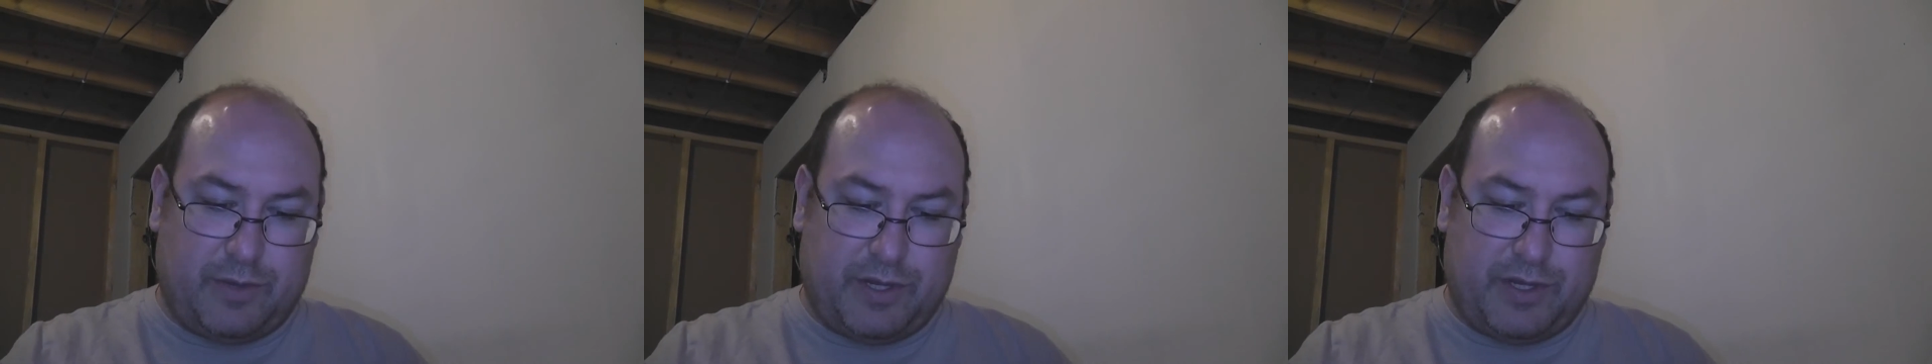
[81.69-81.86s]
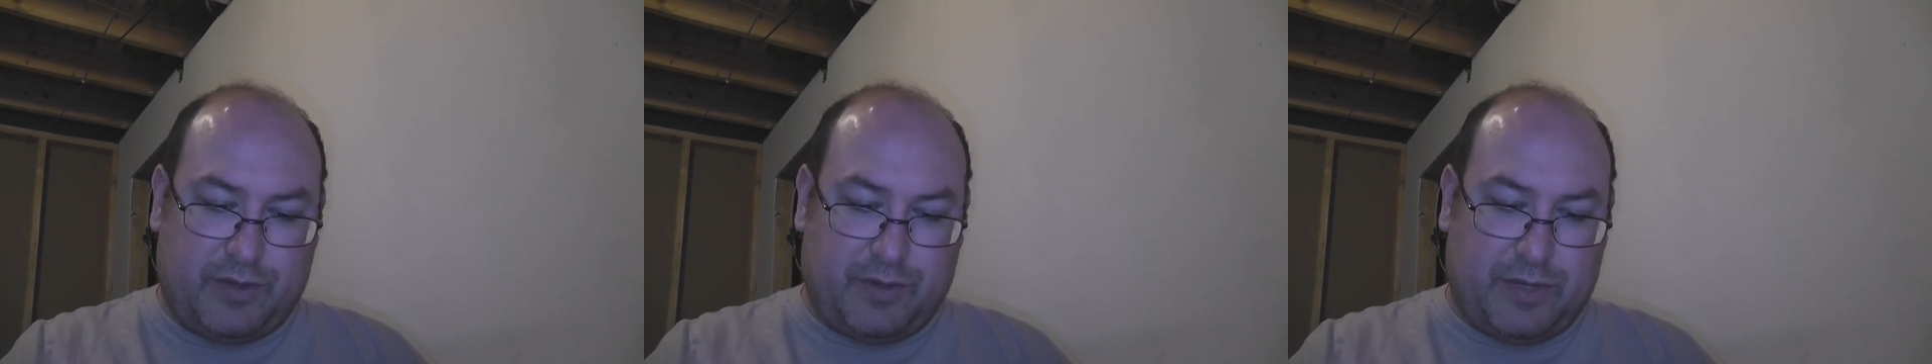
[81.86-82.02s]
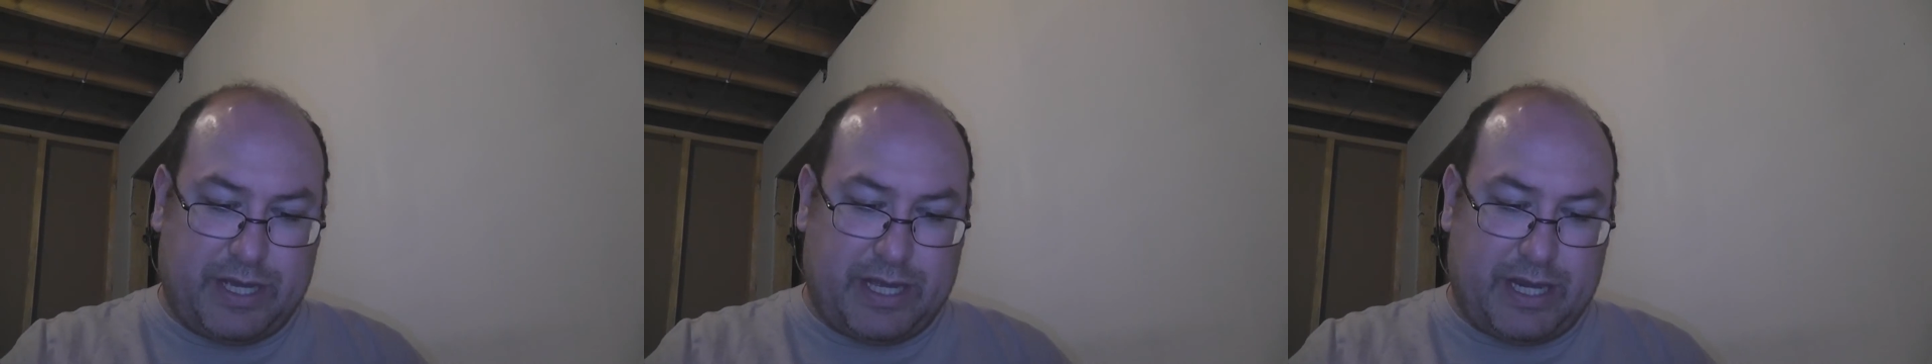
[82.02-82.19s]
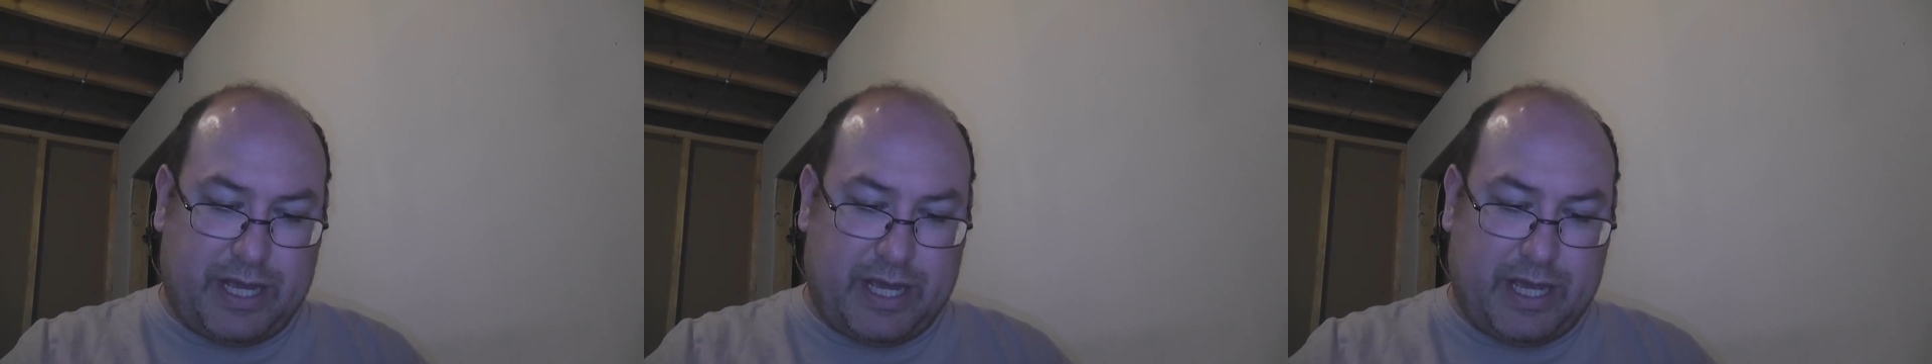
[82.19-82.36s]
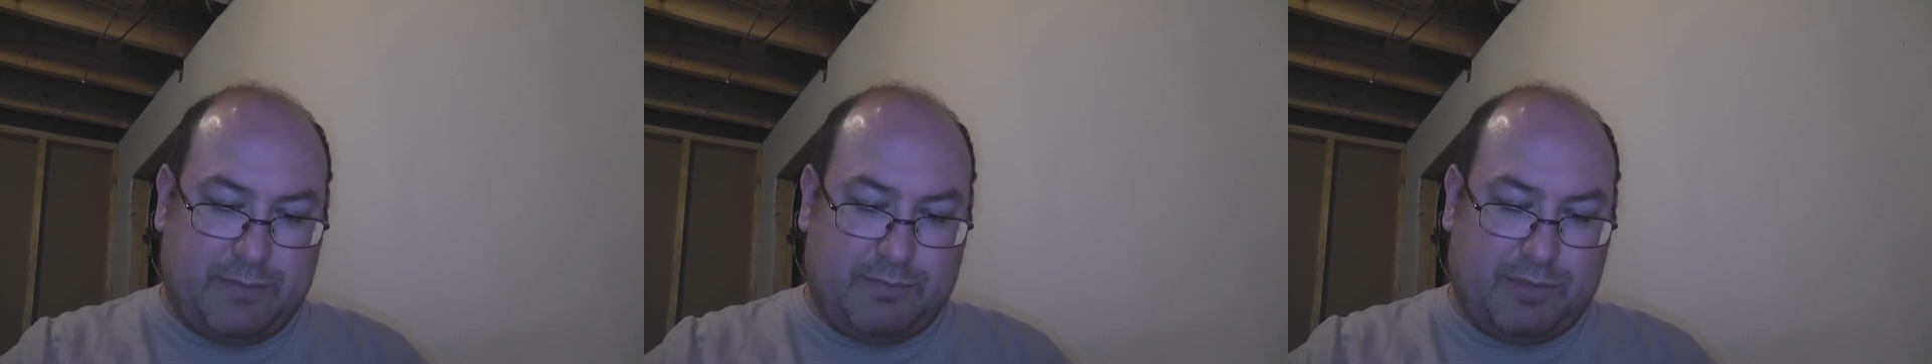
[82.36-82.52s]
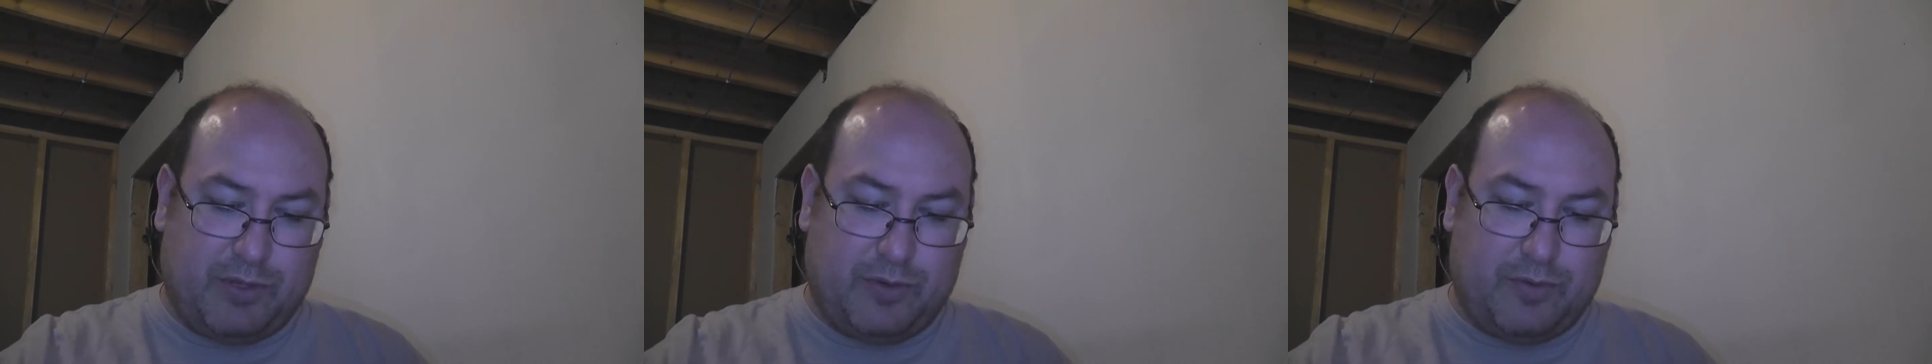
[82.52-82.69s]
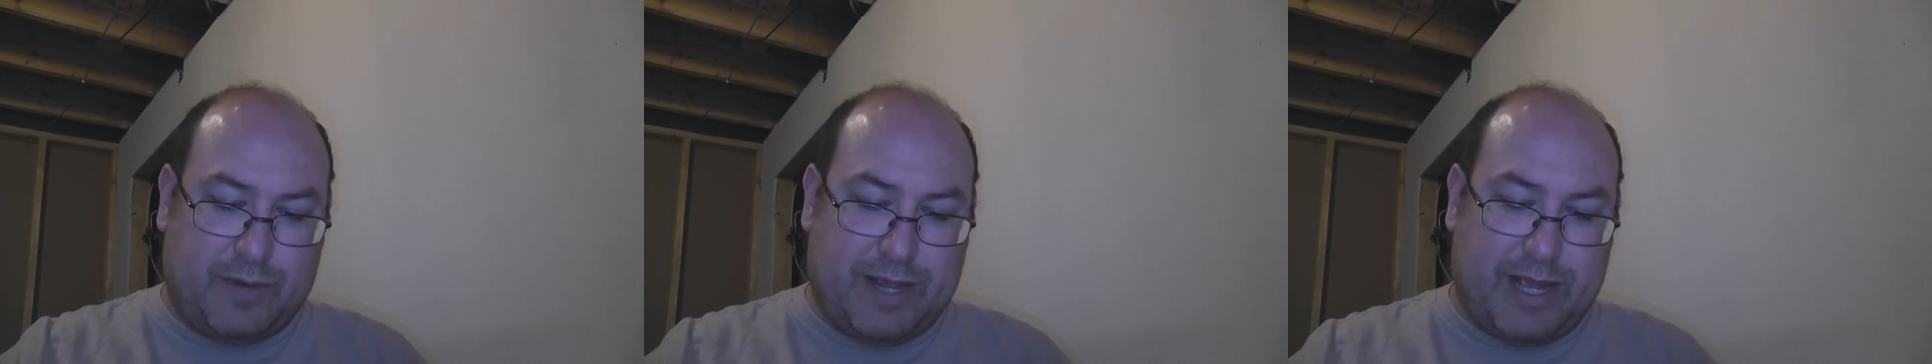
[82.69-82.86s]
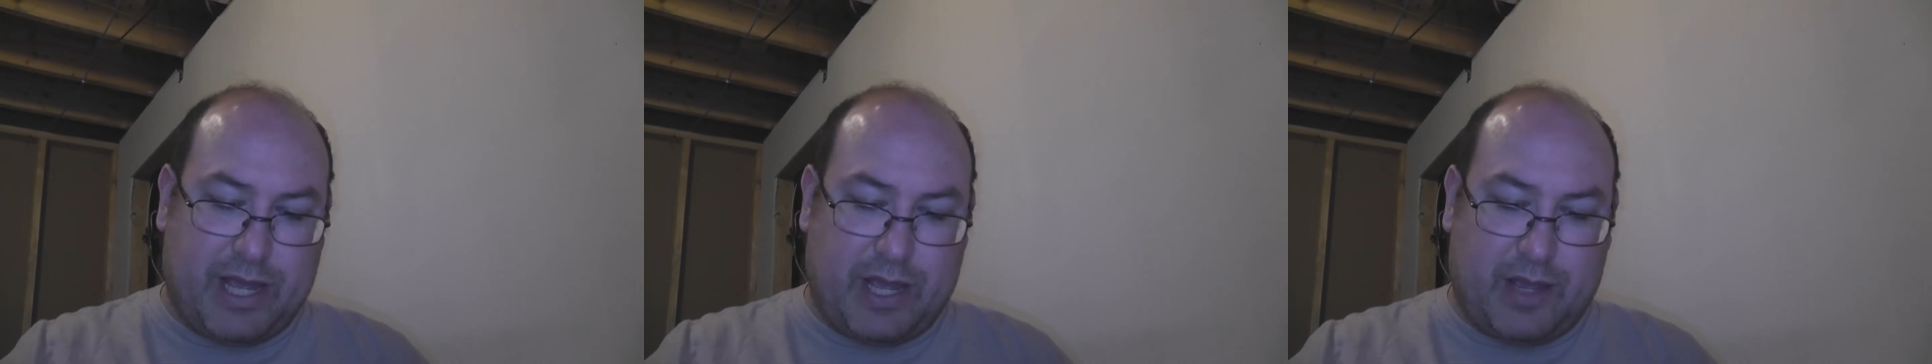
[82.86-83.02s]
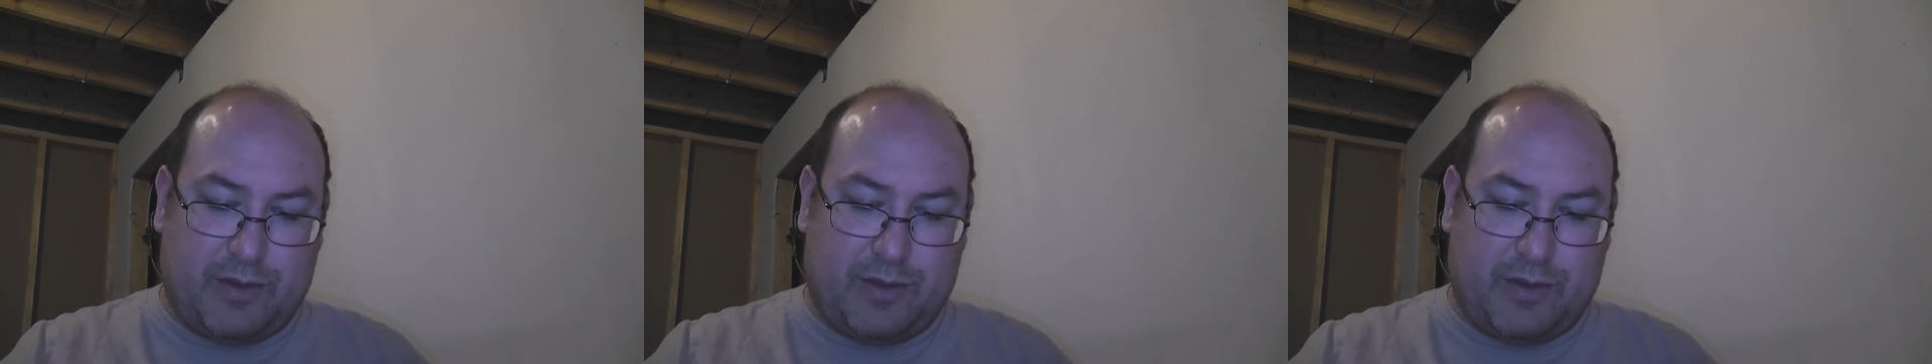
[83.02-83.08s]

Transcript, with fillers: We do get a Blu-ray